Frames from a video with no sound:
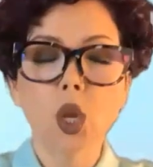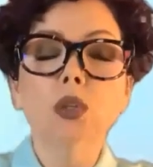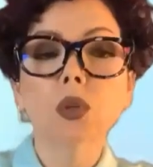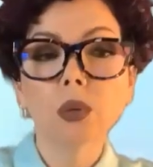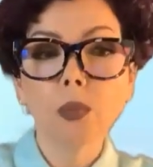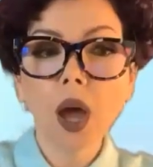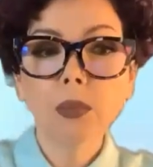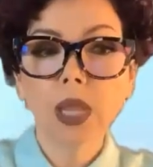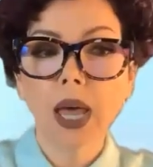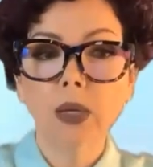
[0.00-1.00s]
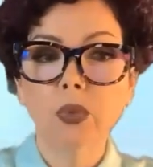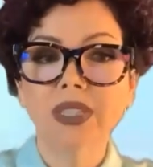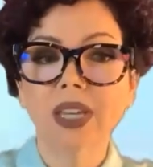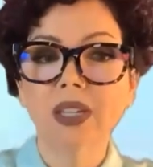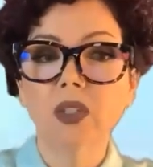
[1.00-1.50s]
So the bottom line was
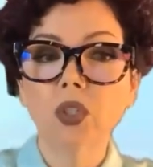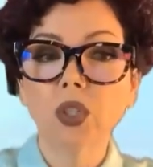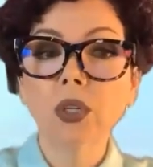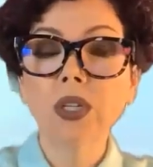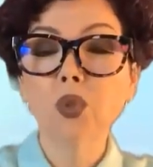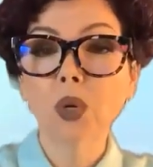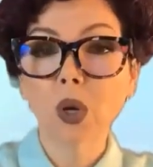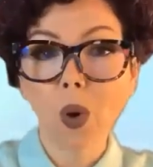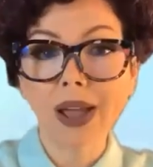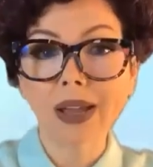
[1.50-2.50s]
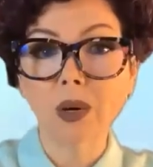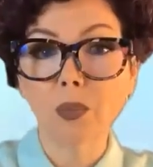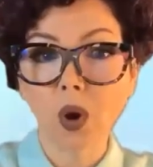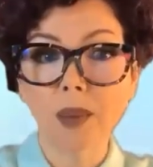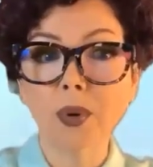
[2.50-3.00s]
that students require
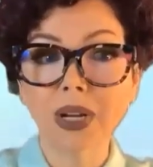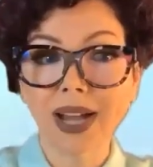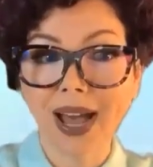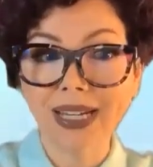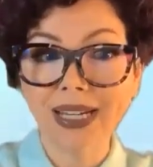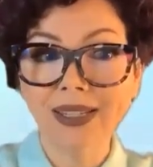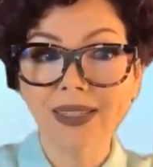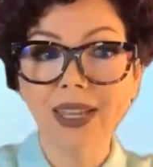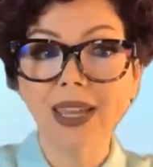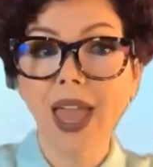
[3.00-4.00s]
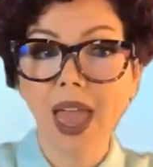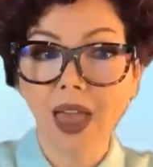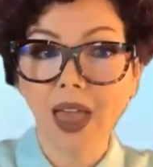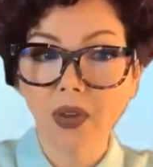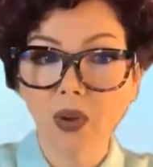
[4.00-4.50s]
proper guidance in
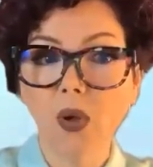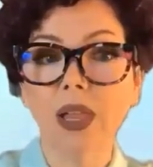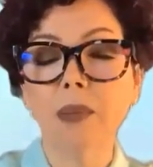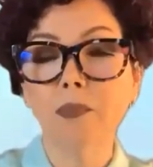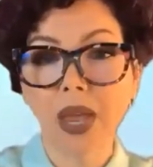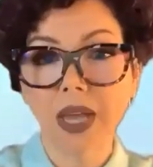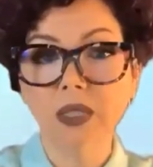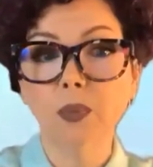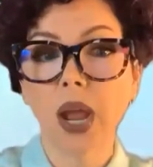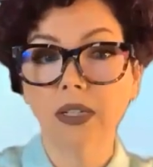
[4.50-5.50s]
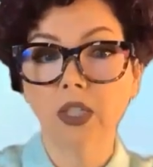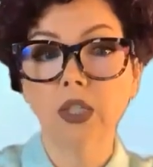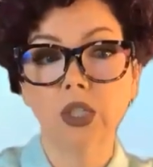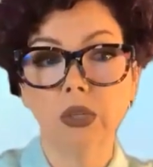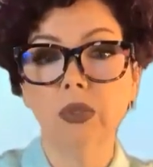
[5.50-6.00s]
ethical and best
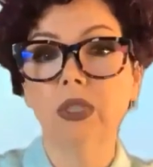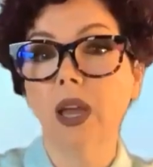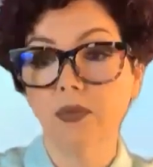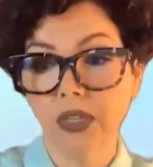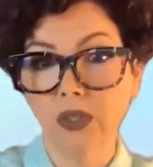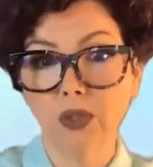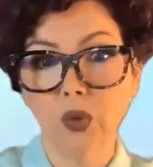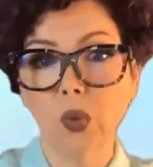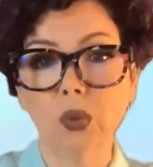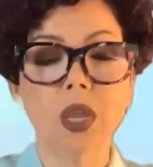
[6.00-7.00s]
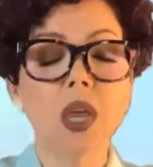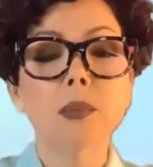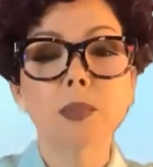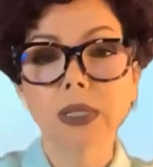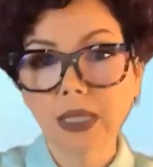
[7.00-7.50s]
practice use of these tools.
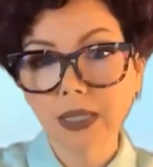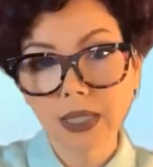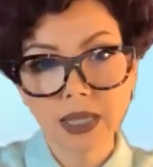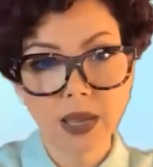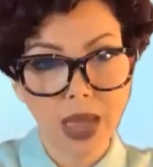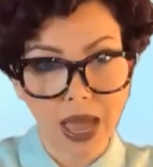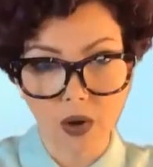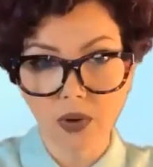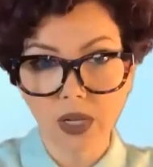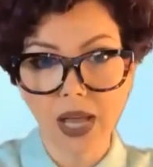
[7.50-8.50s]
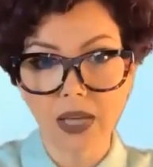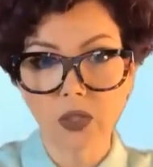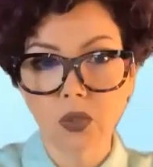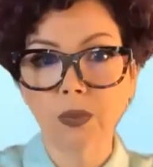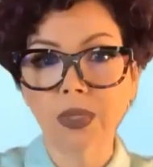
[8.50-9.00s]
Policing them out of our
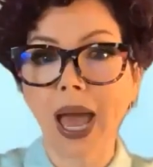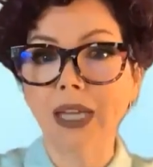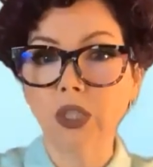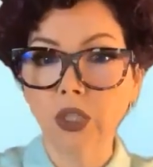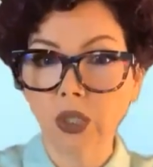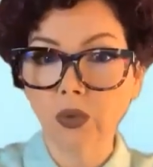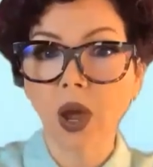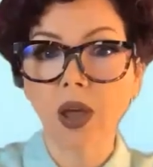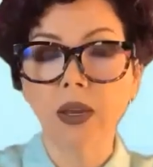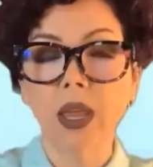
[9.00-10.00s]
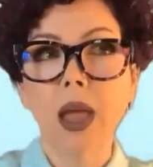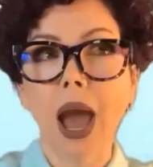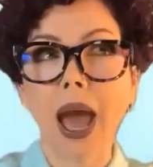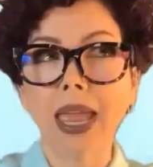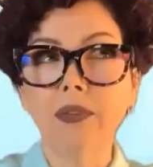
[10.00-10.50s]
classrooms,
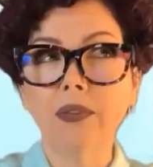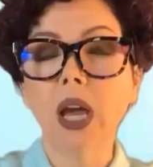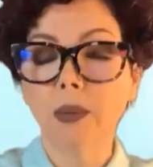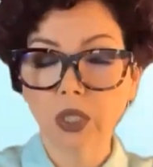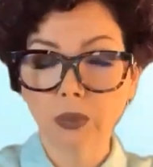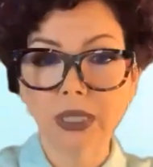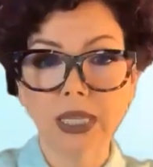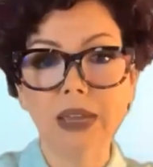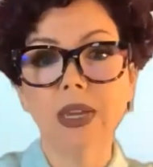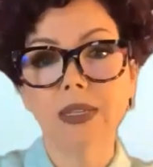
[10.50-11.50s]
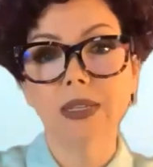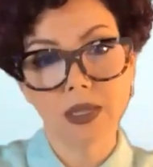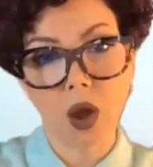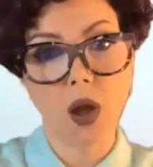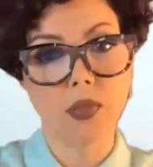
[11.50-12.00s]
I have come to believe is
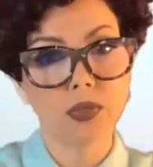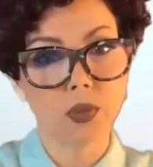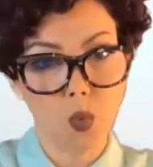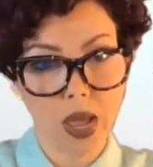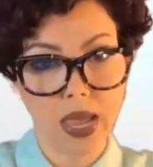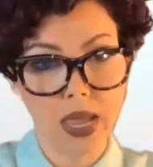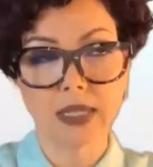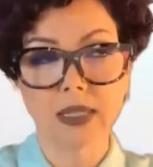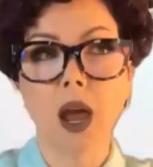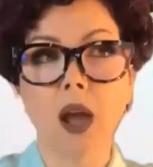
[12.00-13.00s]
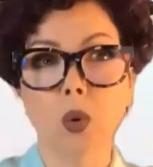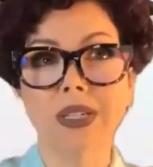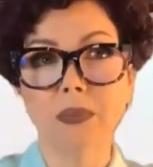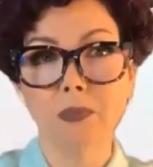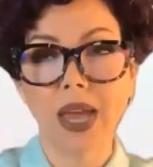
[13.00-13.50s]
not
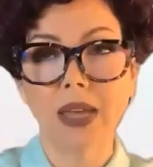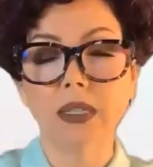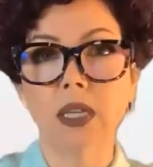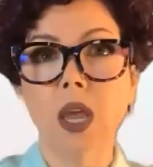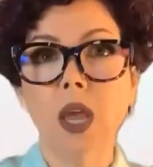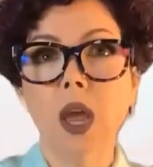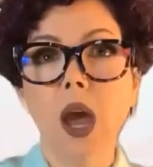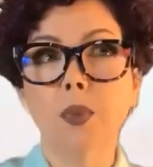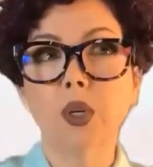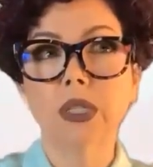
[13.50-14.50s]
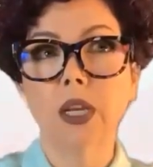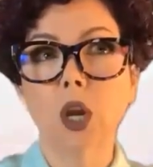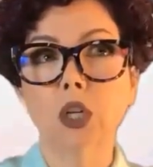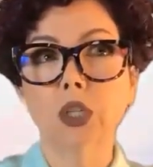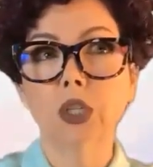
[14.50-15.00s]
going to best present
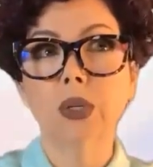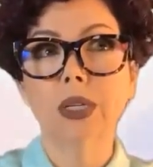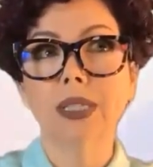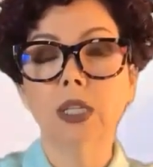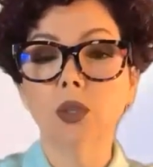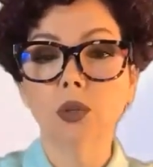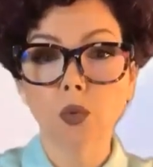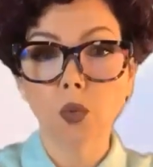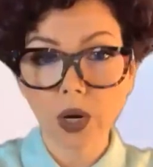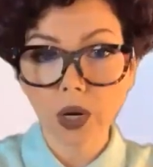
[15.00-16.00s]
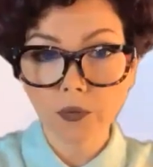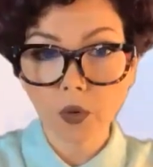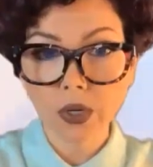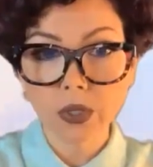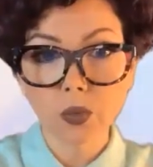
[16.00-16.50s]
our students into the
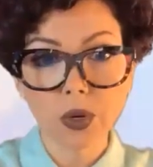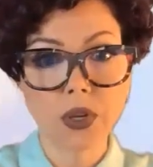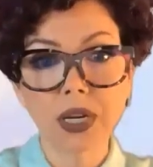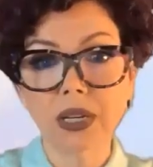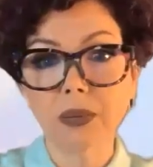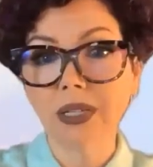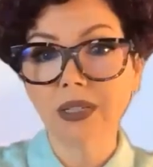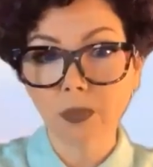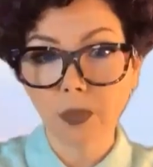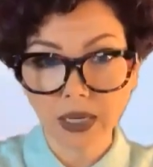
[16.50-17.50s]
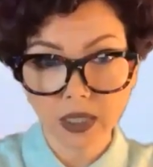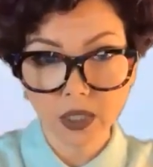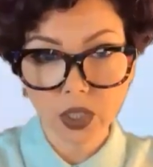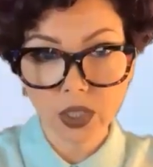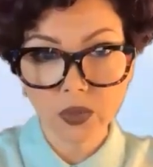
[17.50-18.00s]
workforce where they're going to be expected
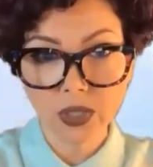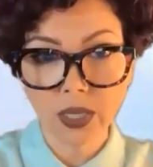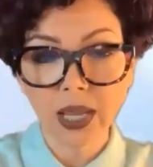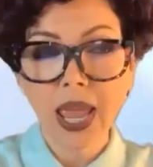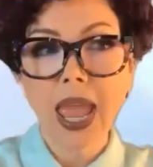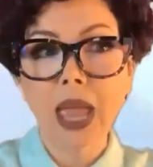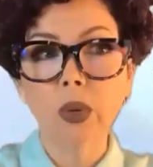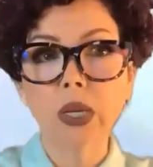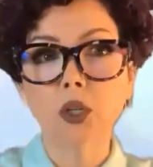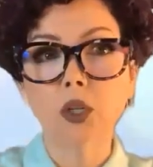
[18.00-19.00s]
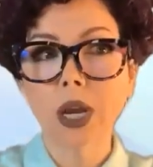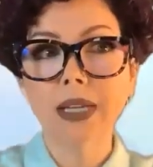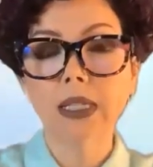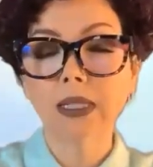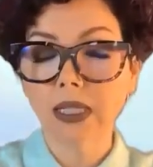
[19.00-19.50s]
to use it. And we are
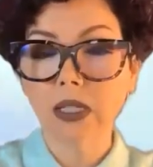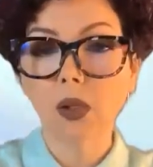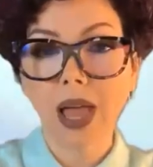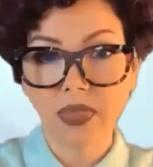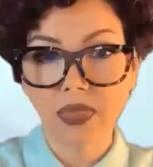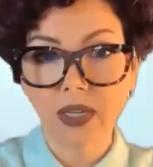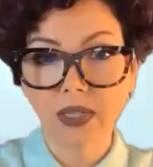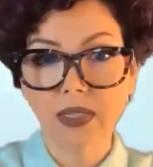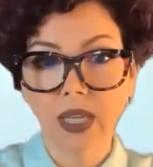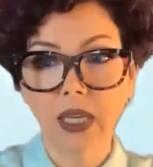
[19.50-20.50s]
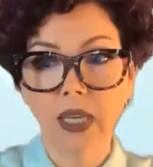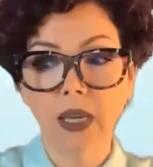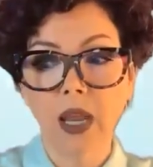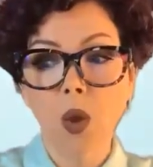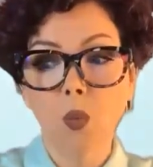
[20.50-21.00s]
trying to instill ethics
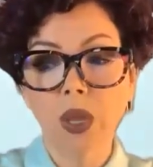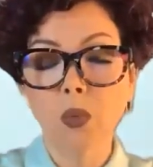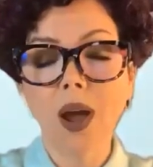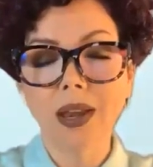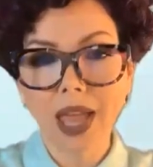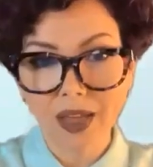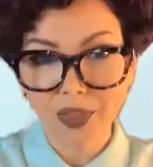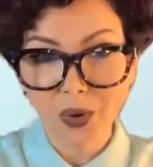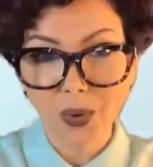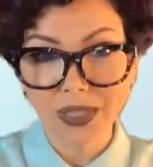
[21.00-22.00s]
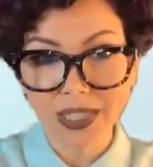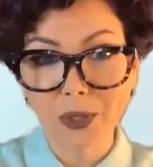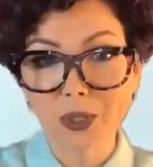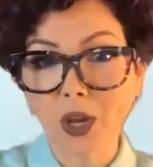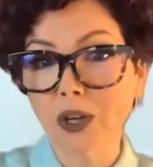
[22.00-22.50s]
in, we want ethical
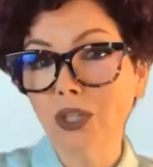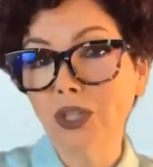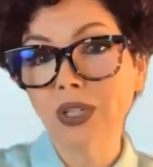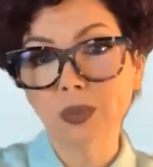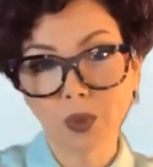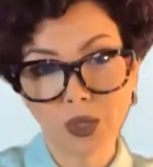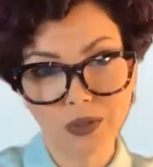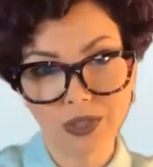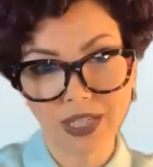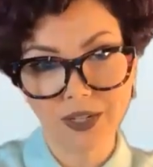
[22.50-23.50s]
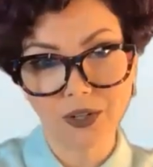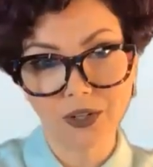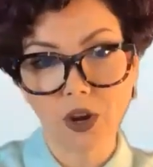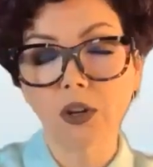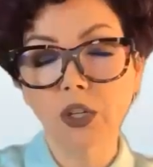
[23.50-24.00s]
leaders. Our students produce leaders.
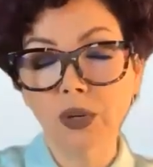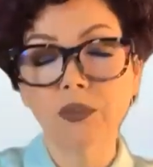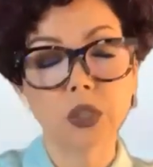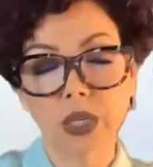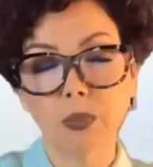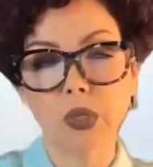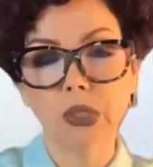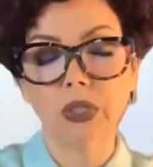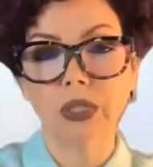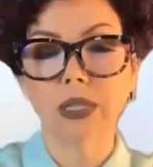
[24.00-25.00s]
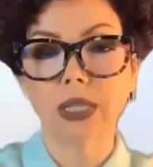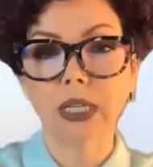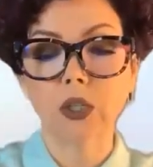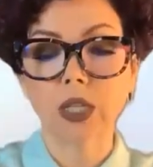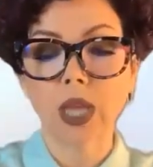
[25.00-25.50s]
Our university produces
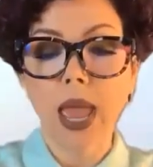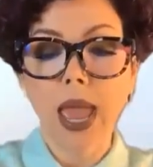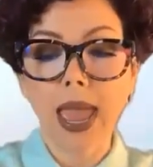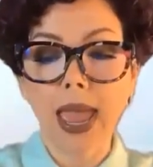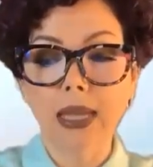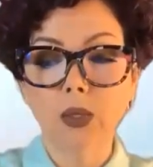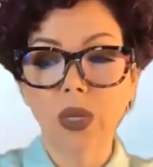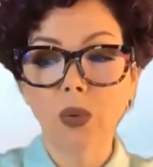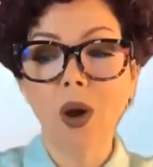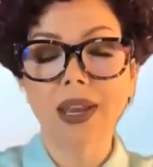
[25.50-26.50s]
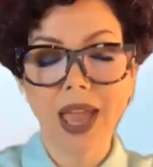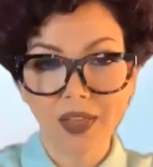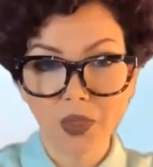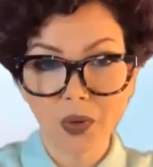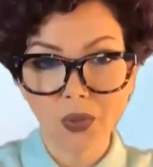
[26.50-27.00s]
leaders. And we want
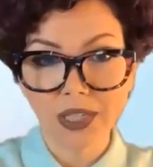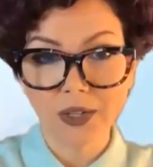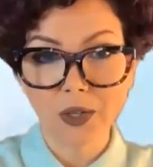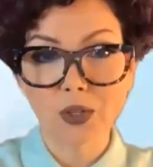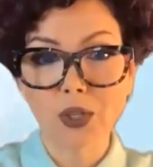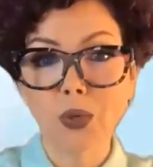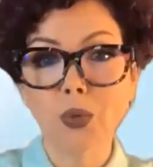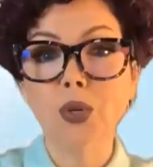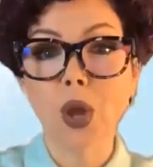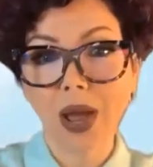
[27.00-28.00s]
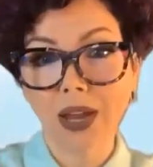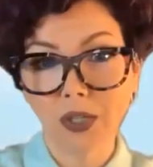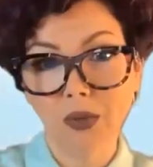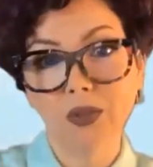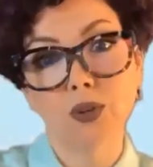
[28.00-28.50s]
ethical leaders who know how to
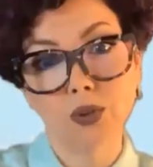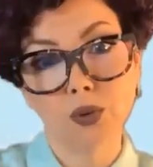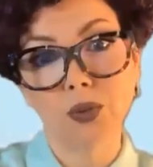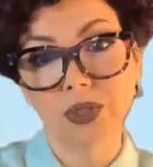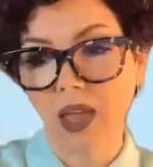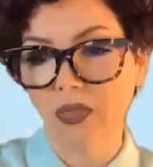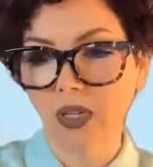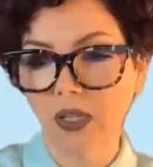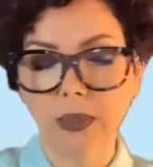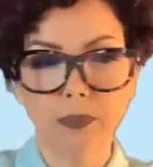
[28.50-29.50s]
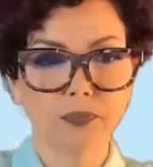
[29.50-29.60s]
use their tools ethically.